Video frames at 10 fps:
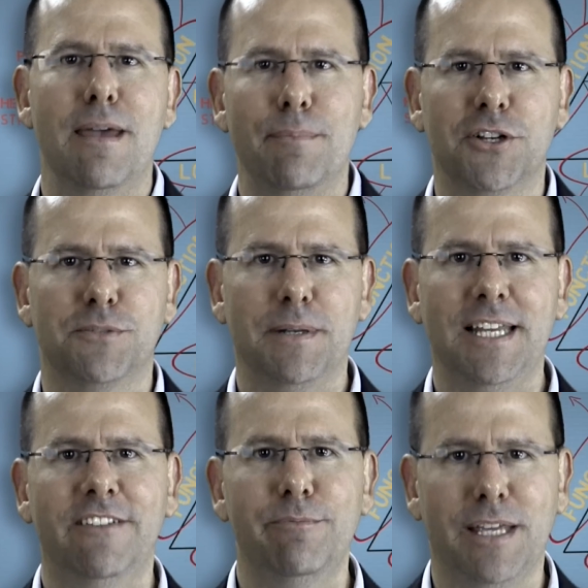Because
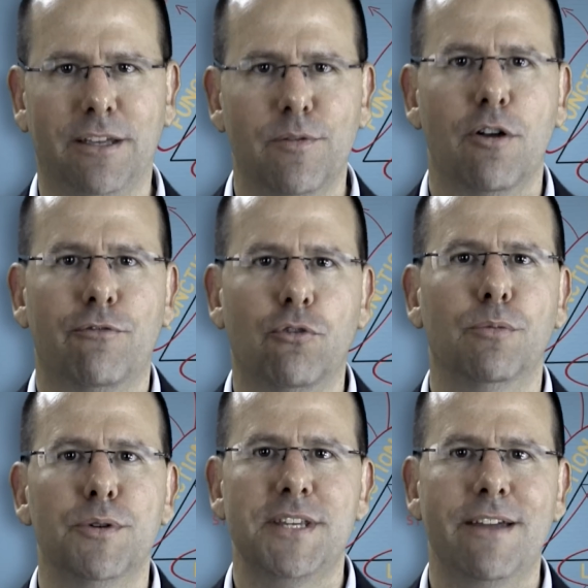believe me, for
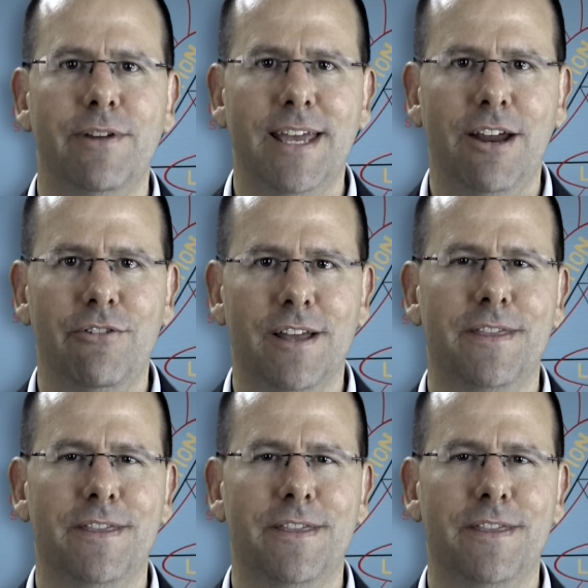almost every area,